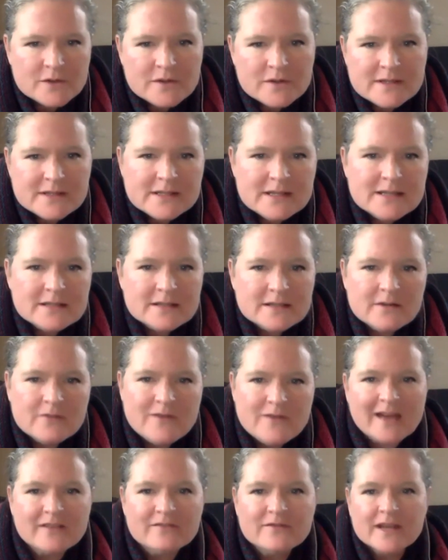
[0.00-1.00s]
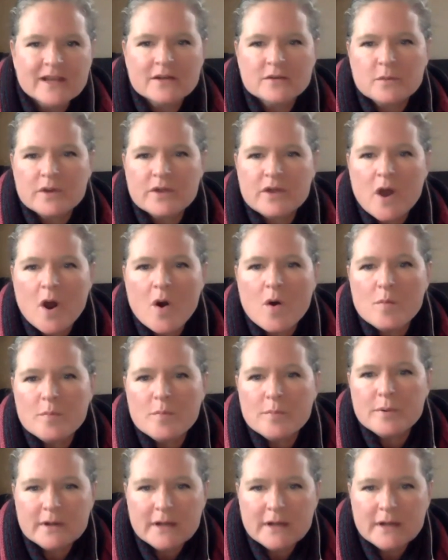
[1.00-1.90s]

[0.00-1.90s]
the season of Advent with hope